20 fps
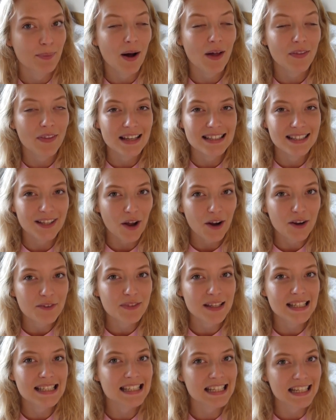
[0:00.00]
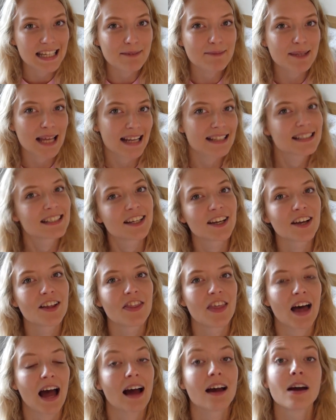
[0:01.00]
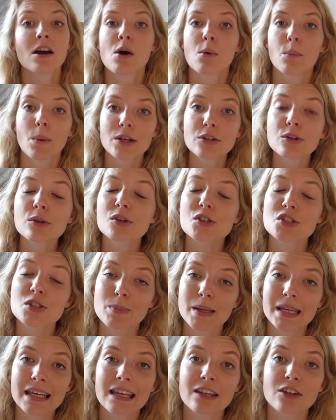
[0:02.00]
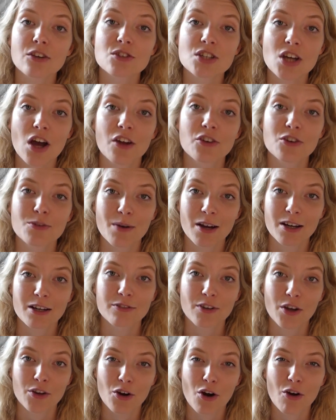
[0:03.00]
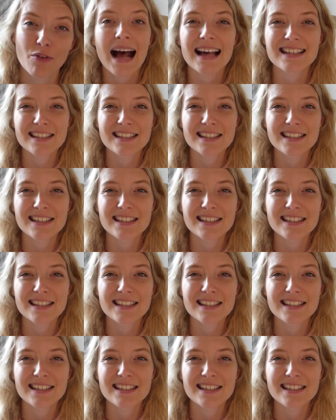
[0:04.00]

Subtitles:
But there's kind of this Teams etiquette that when you're not speaking, you turn your microphone off,